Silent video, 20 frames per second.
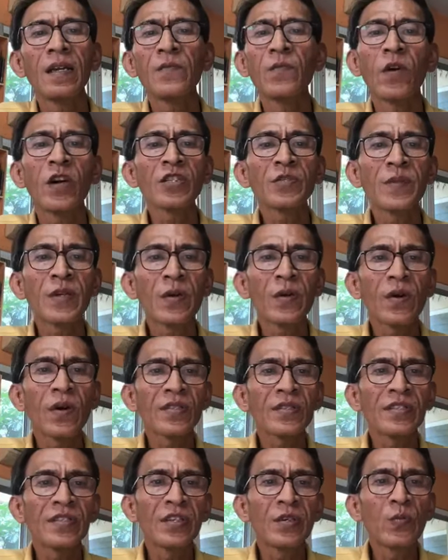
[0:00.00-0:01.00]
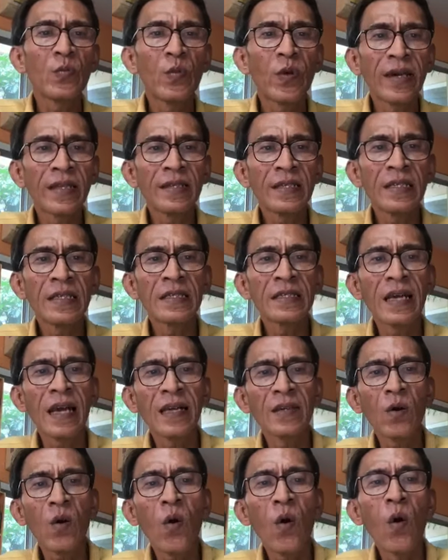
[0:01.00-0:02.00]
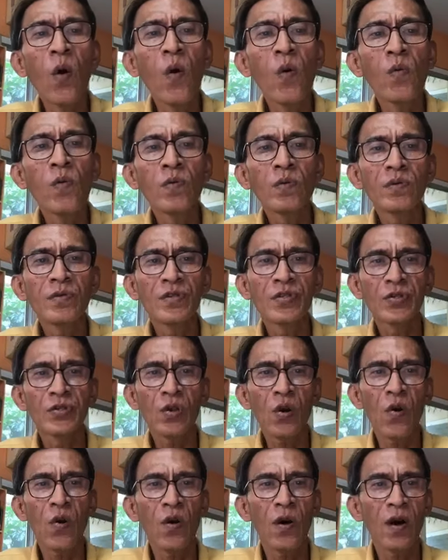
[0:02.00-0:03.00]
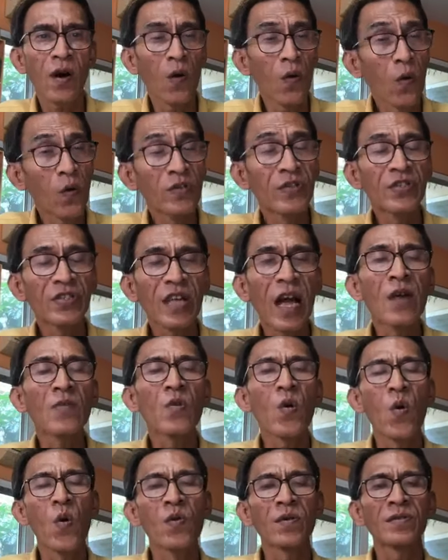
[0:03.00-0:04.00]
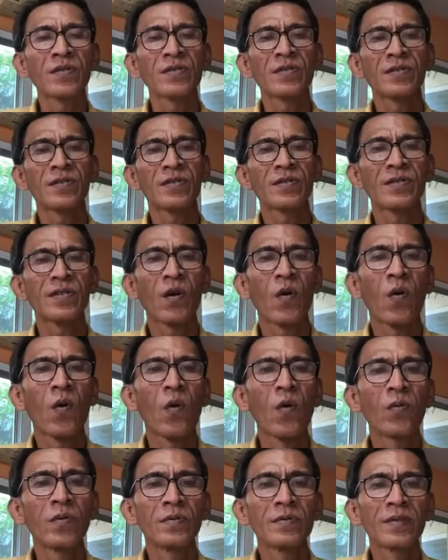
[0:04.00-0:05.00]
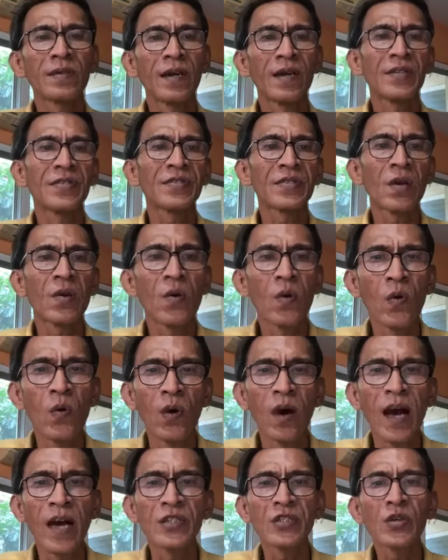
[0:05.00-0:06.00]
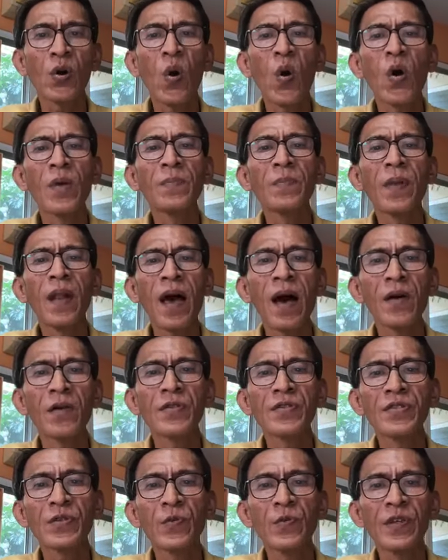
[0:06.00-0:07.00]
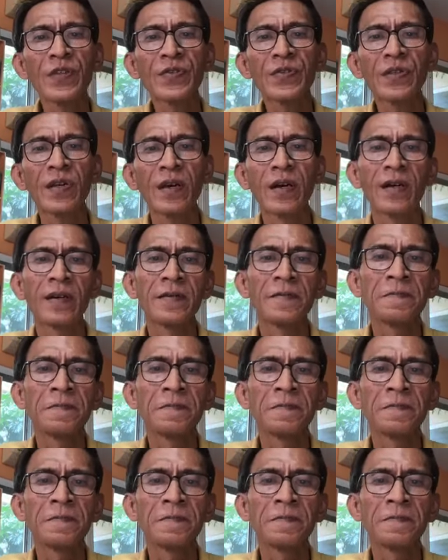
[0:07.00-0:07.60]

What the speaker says: It was because she went in an old sarong, a torn blouse with